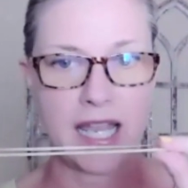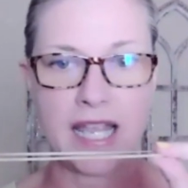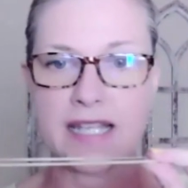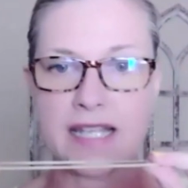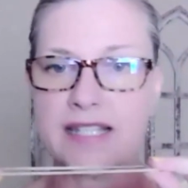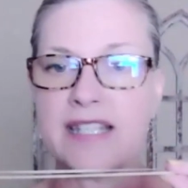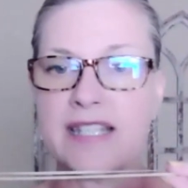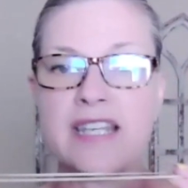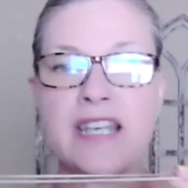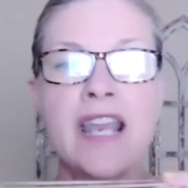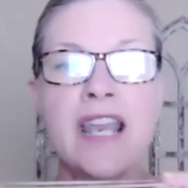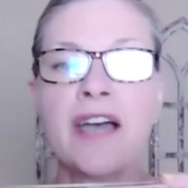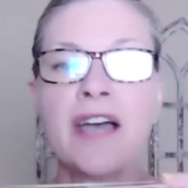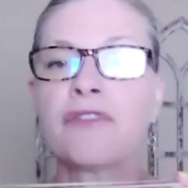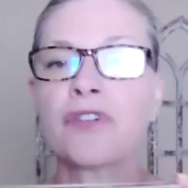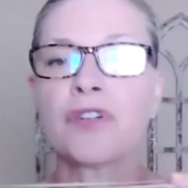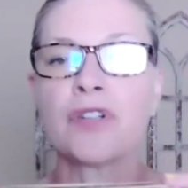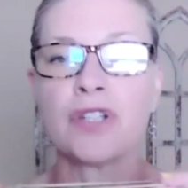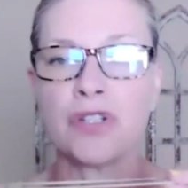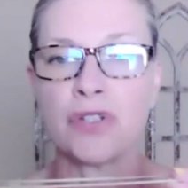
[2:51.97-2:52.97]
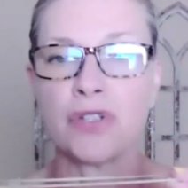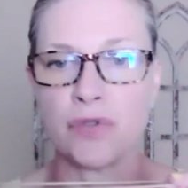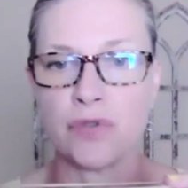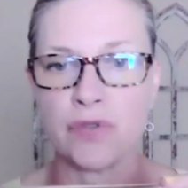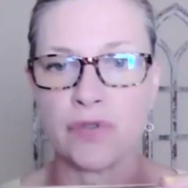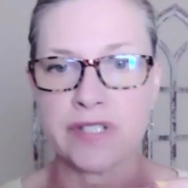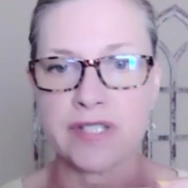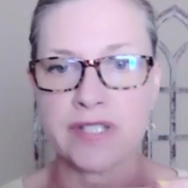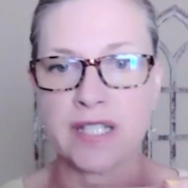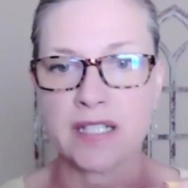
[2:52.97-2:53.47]
is never
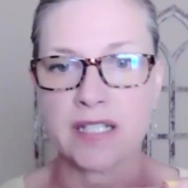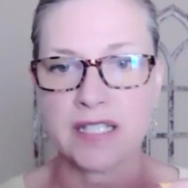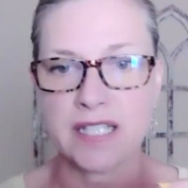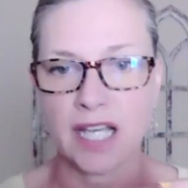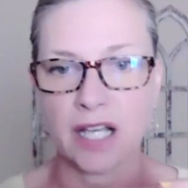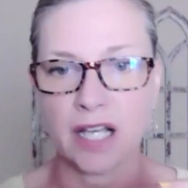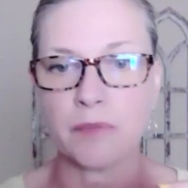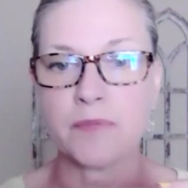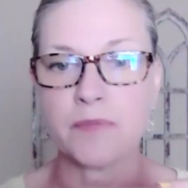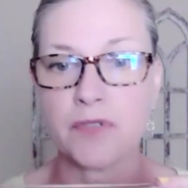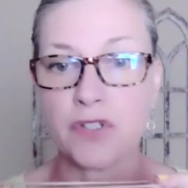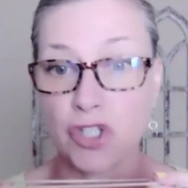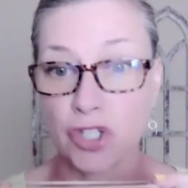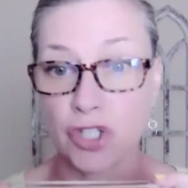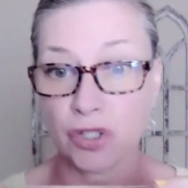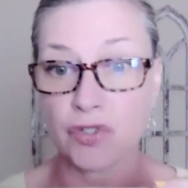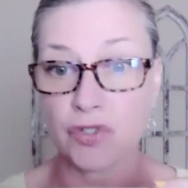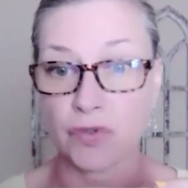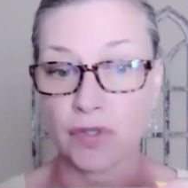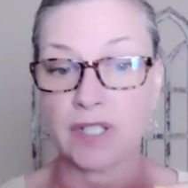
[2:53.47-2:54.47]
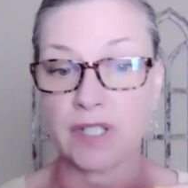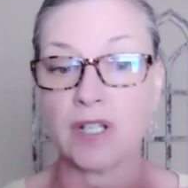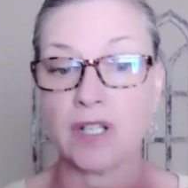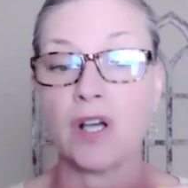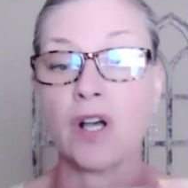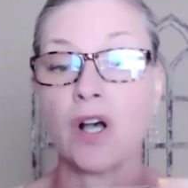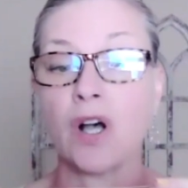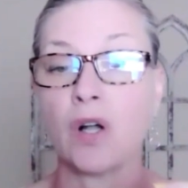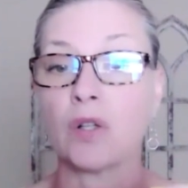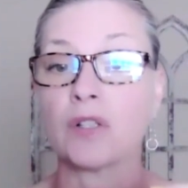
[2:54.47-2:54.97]
used to help children
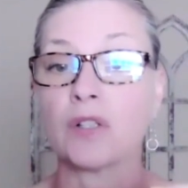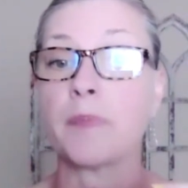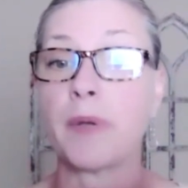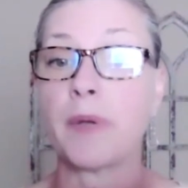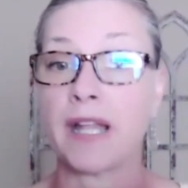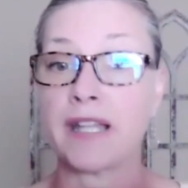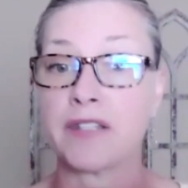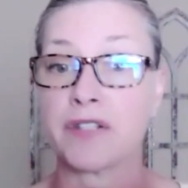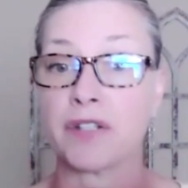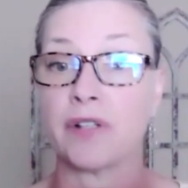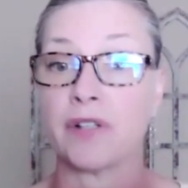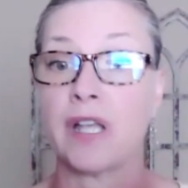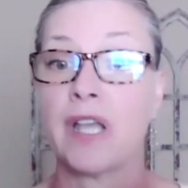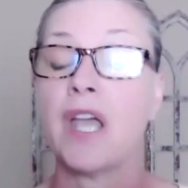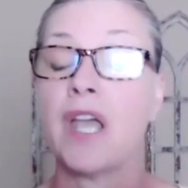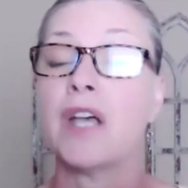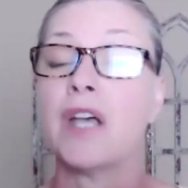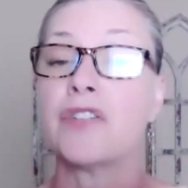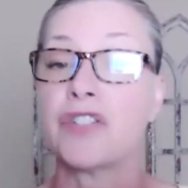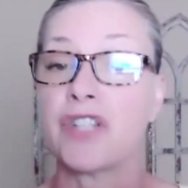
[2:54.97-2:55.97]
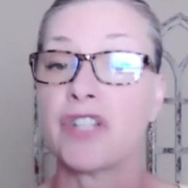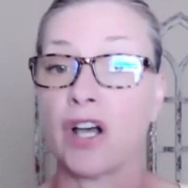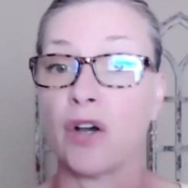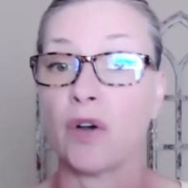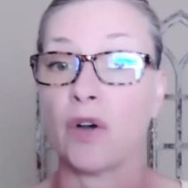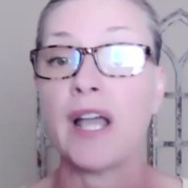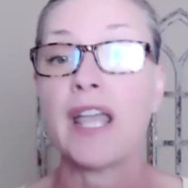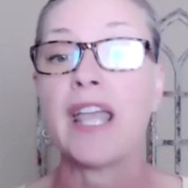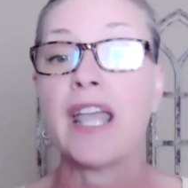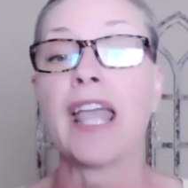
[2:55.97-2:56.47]
hold a pencil.
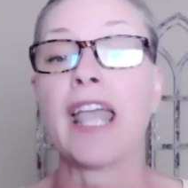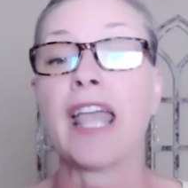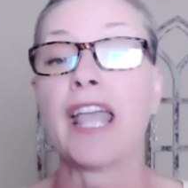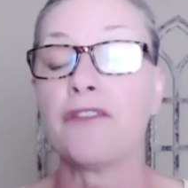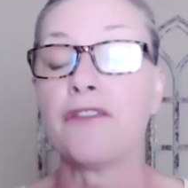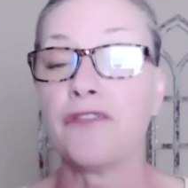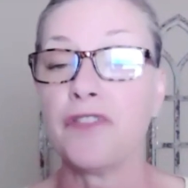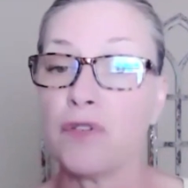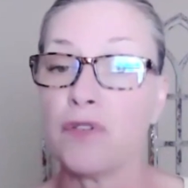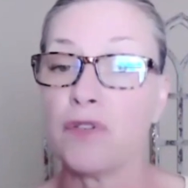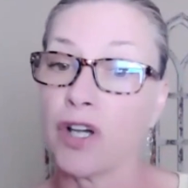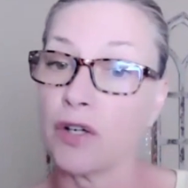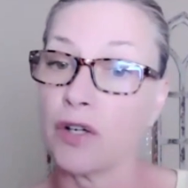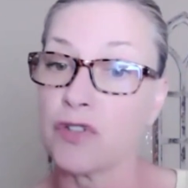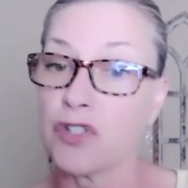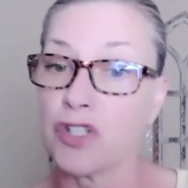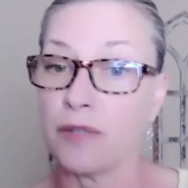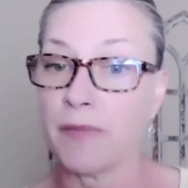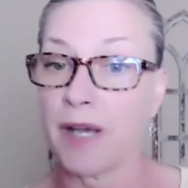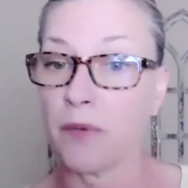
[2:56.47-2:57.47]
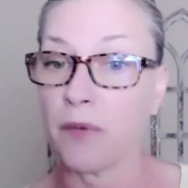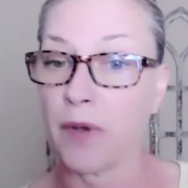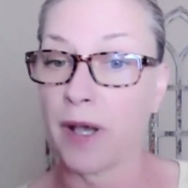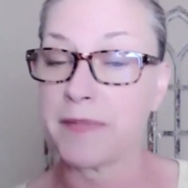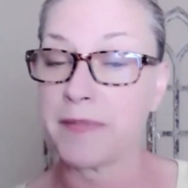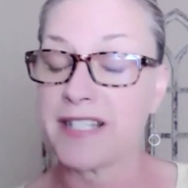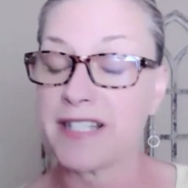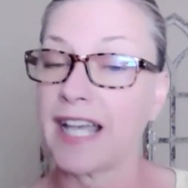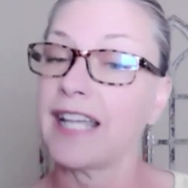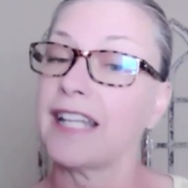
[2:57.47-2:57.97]
So if you go to my
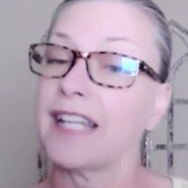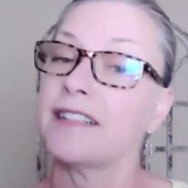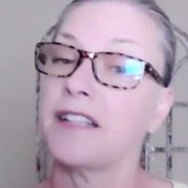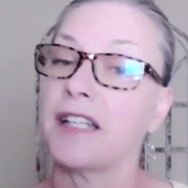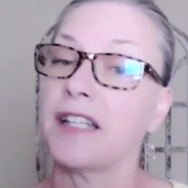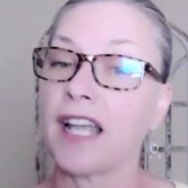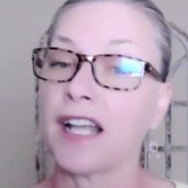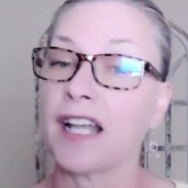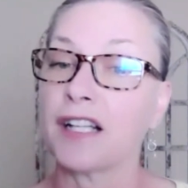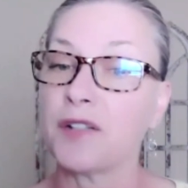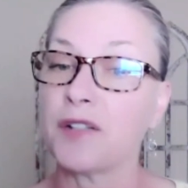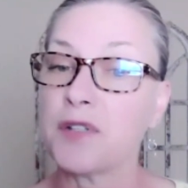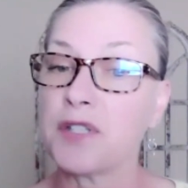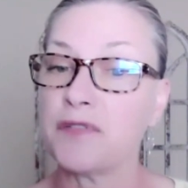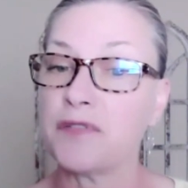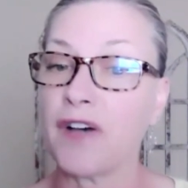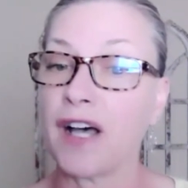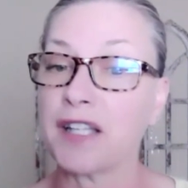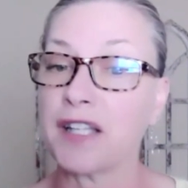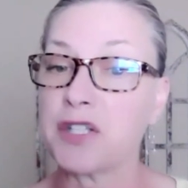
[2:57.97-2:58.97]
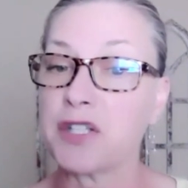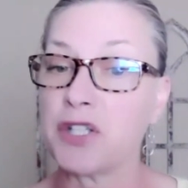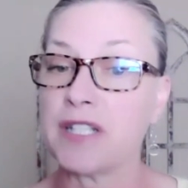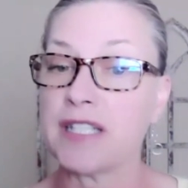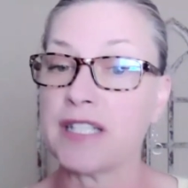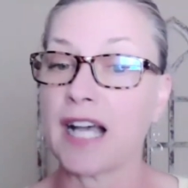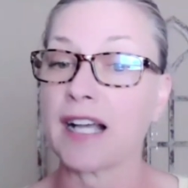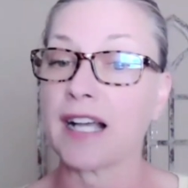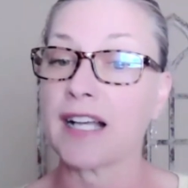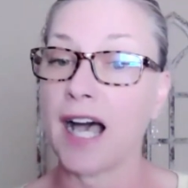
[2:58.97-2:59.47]
website,
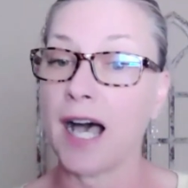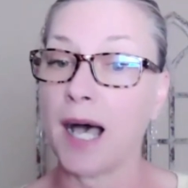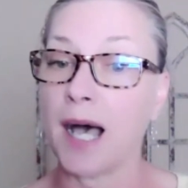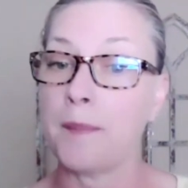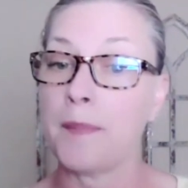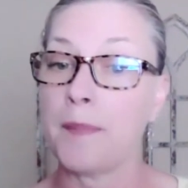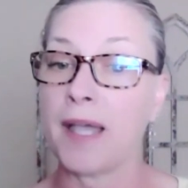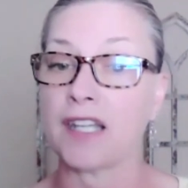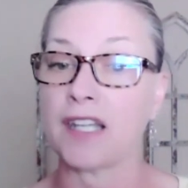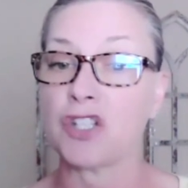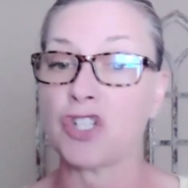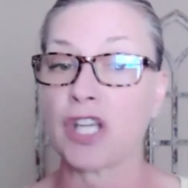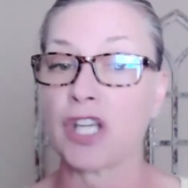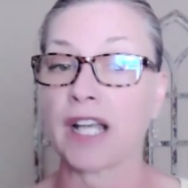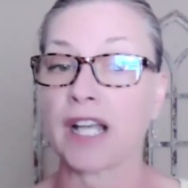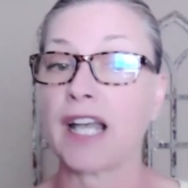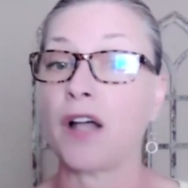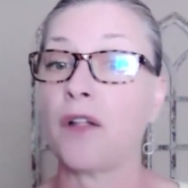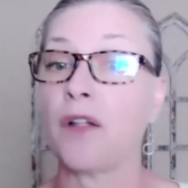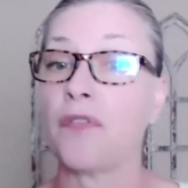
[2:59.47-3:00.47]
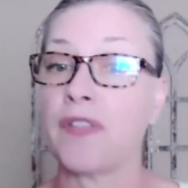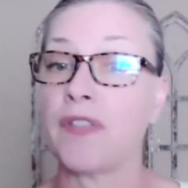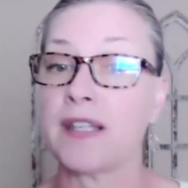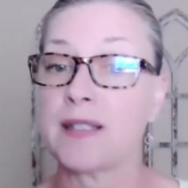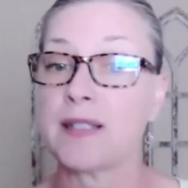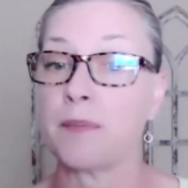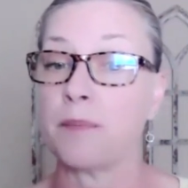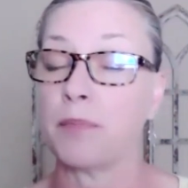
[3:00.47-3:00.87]
inclusivology.com, and check out this